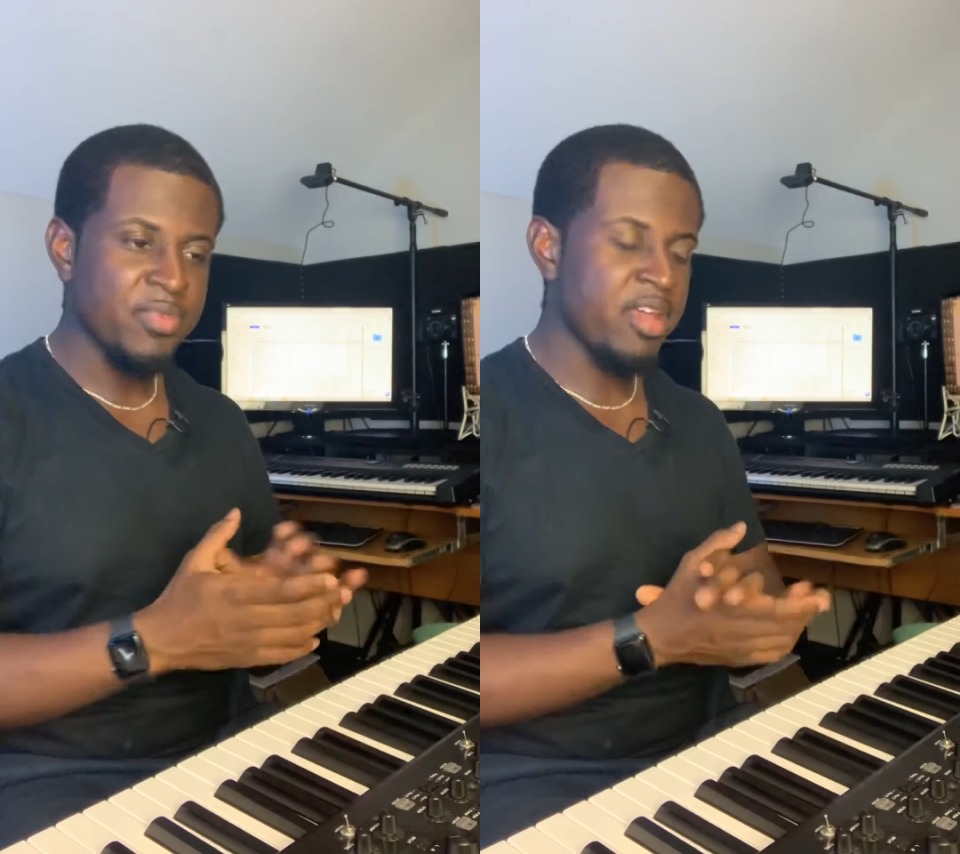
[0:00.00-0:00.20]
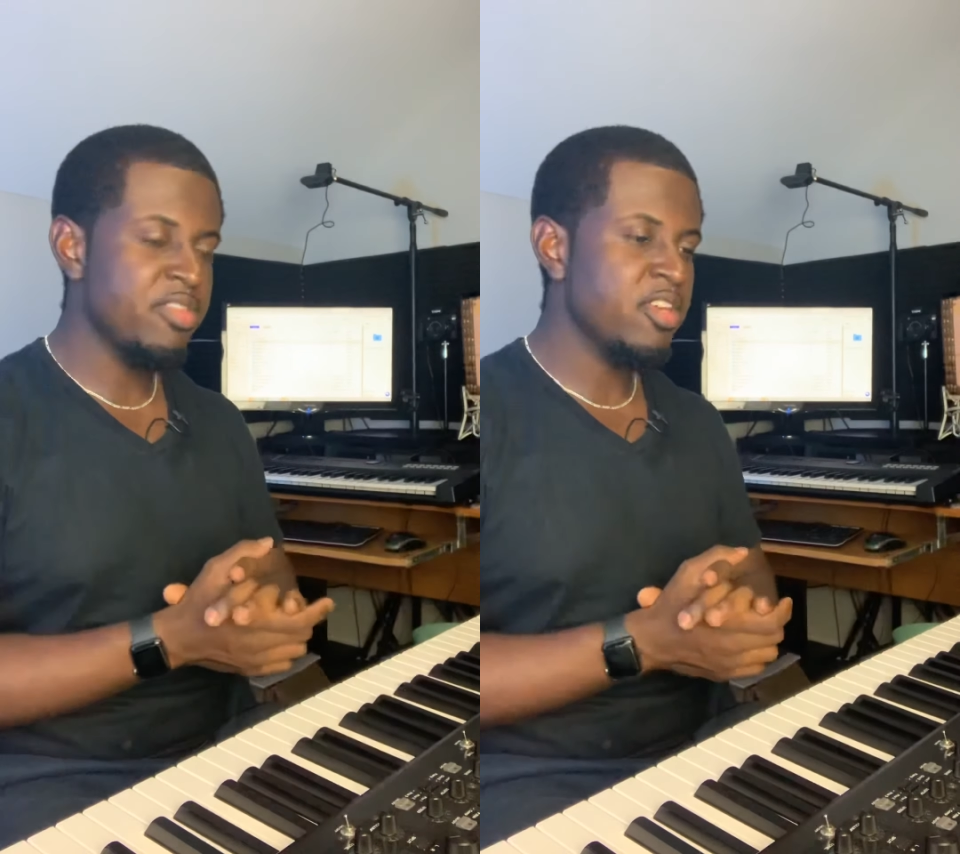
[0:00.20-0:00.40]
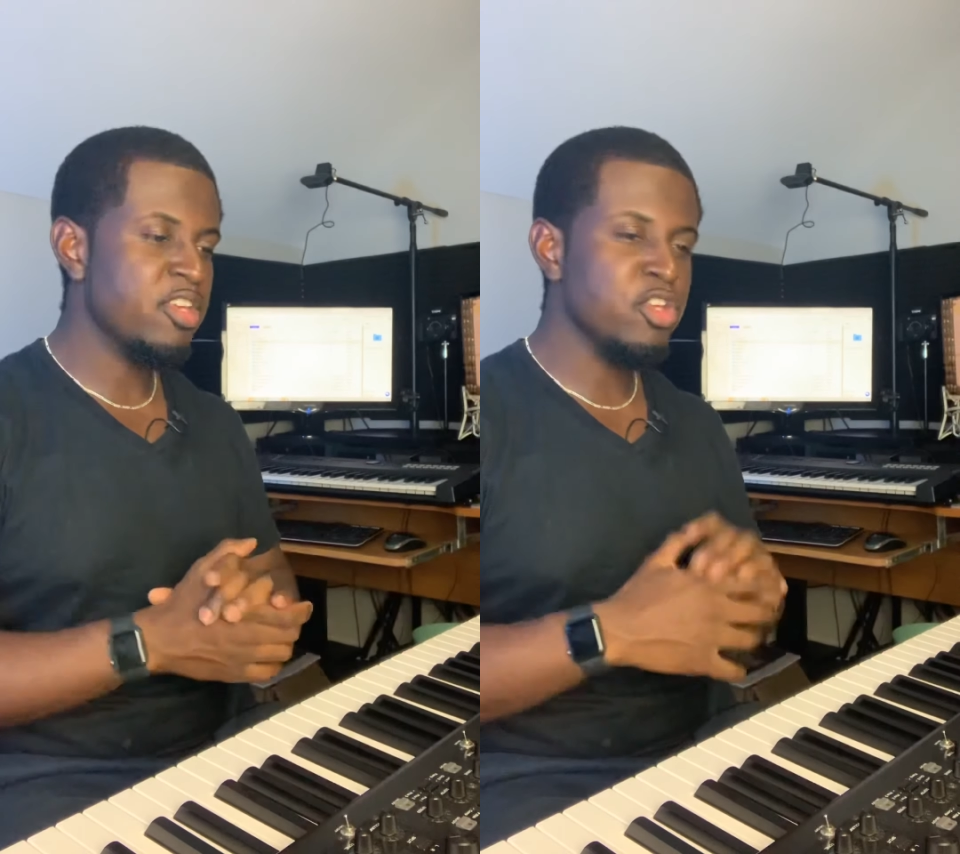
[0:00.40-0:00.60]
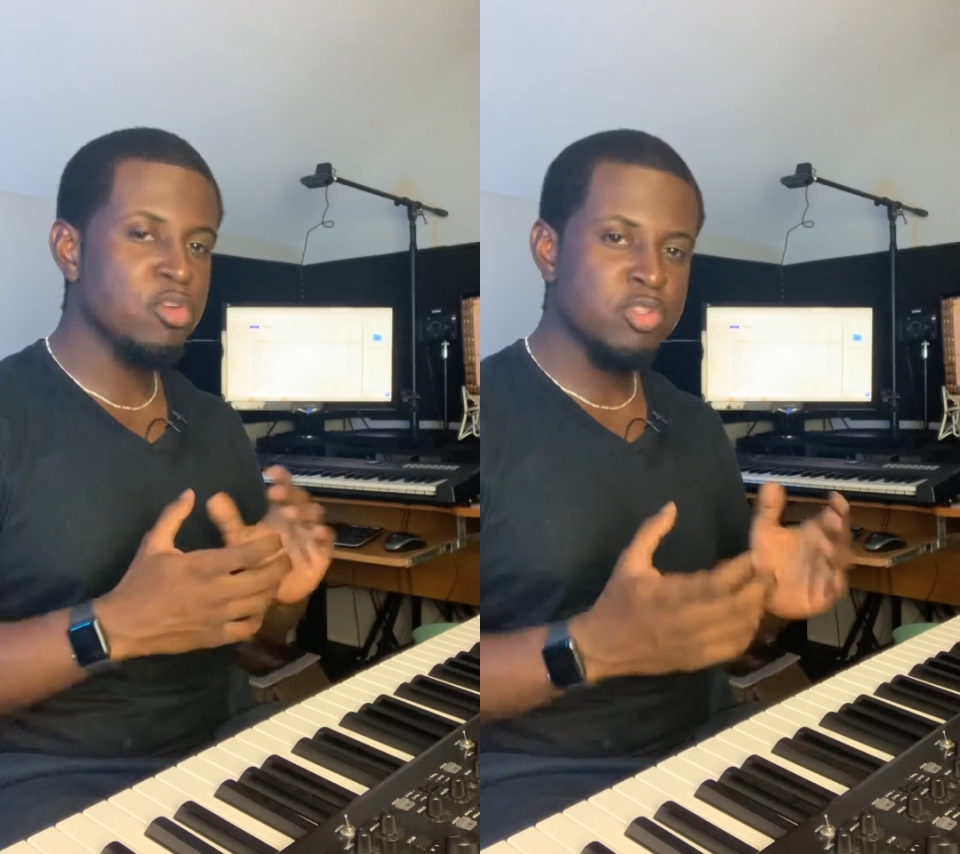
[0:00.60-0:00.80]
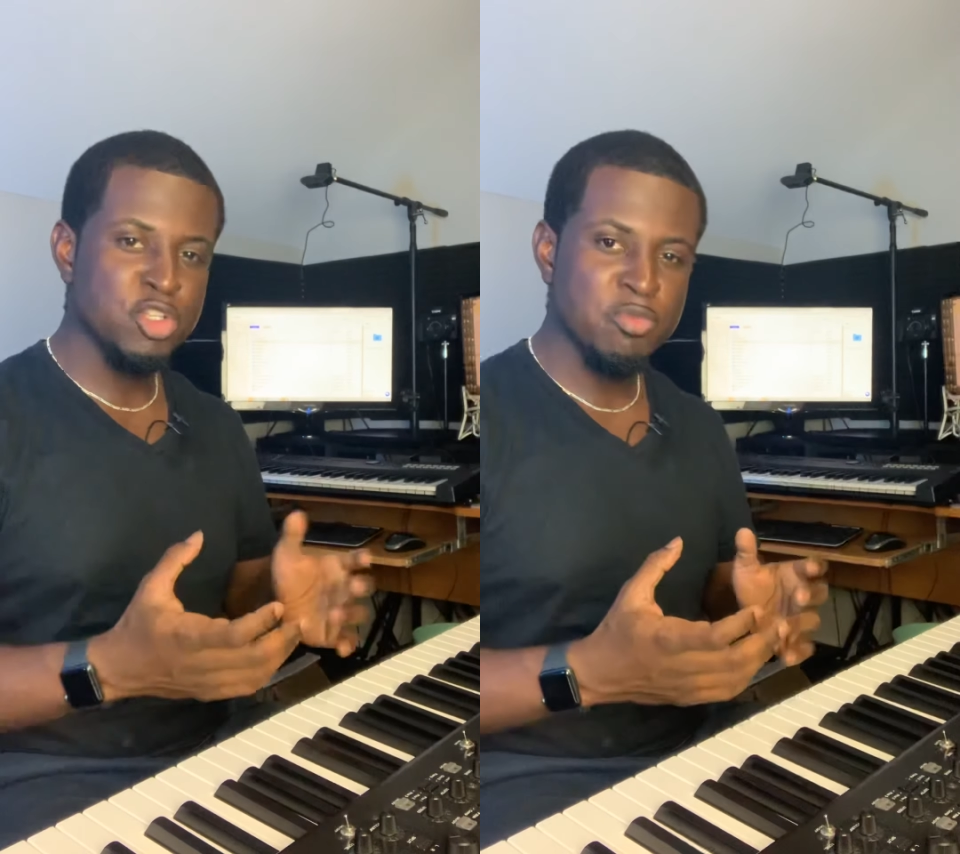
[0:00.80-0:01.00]
I think
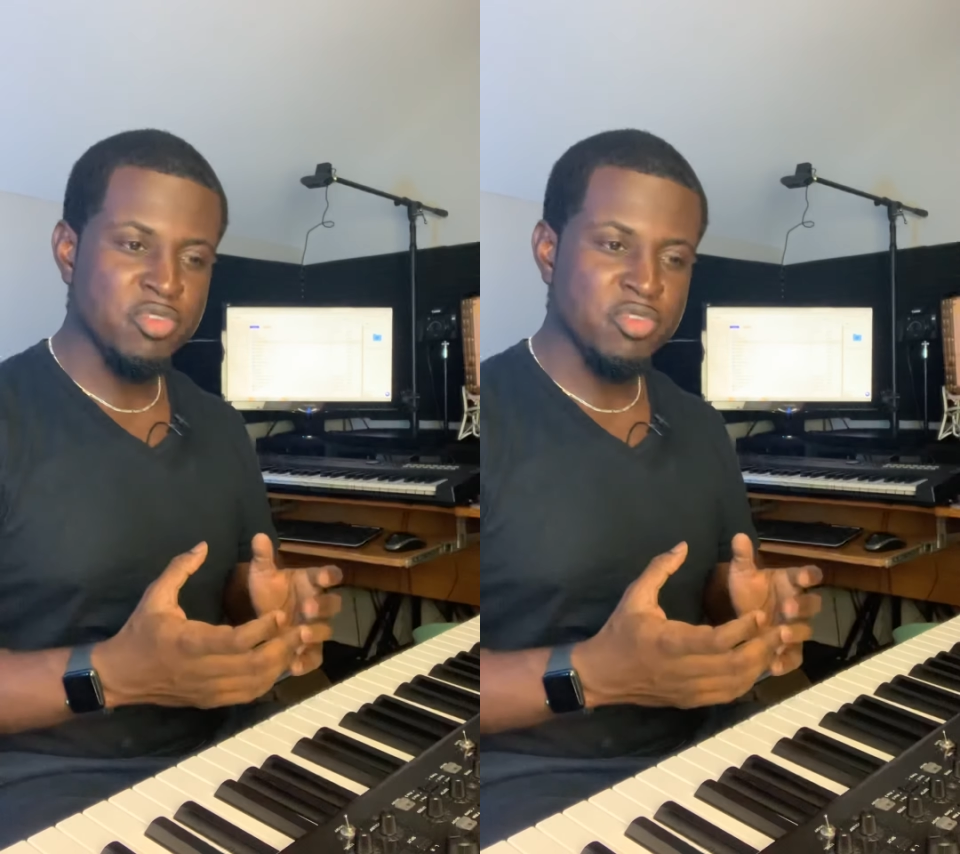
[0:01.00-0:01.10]
YouTube